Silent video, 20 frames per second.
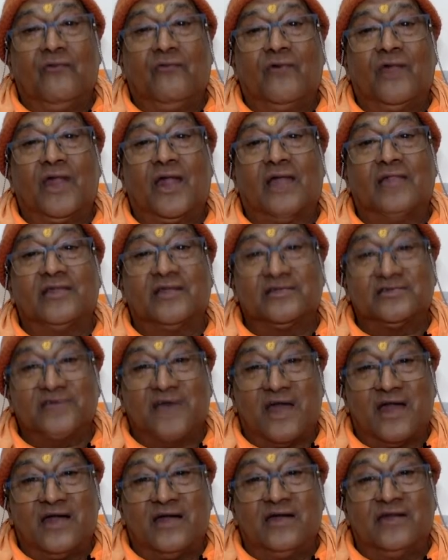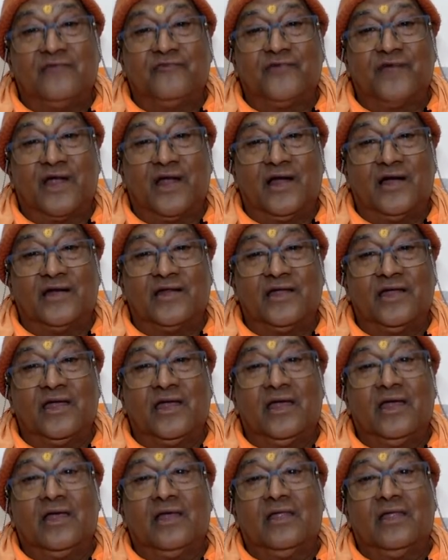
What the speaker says: when others are in difficulty,